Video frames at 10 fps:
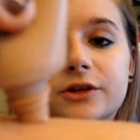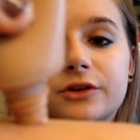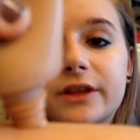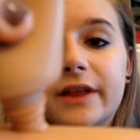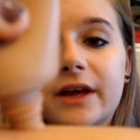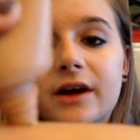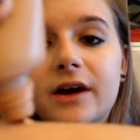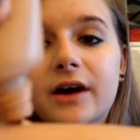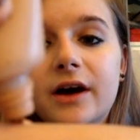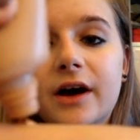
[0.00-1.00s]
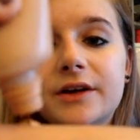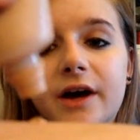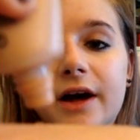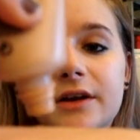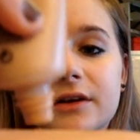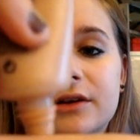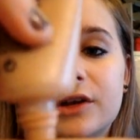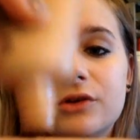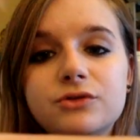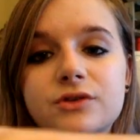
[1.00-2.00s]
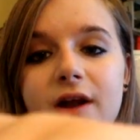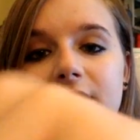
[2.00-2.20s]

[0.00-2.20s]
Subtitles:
Literally like a dot. You do